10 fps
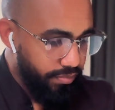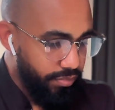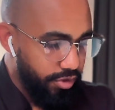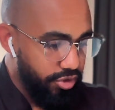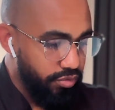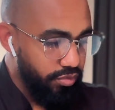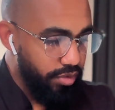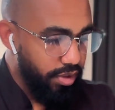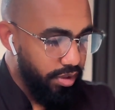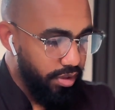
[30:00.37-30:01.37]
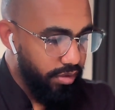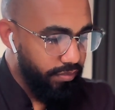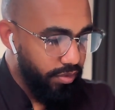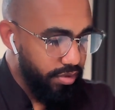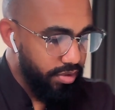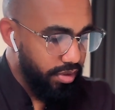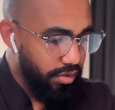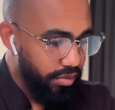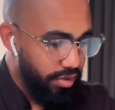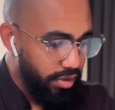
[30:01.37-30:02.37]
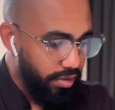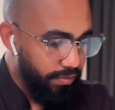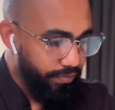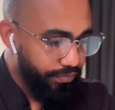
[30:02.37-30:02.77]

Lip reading: just to really focus in on the